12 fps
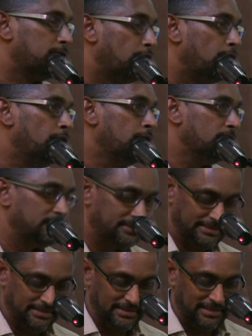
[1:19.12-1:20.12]
of law,
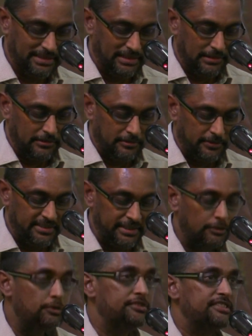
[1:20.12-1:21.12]
which
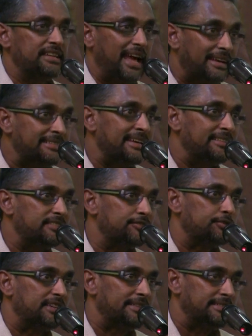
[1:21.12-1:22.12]
includes access
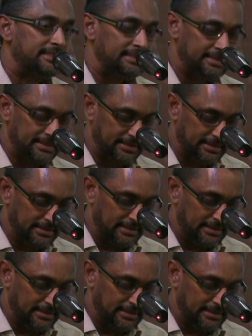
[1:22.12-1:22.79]
to justice.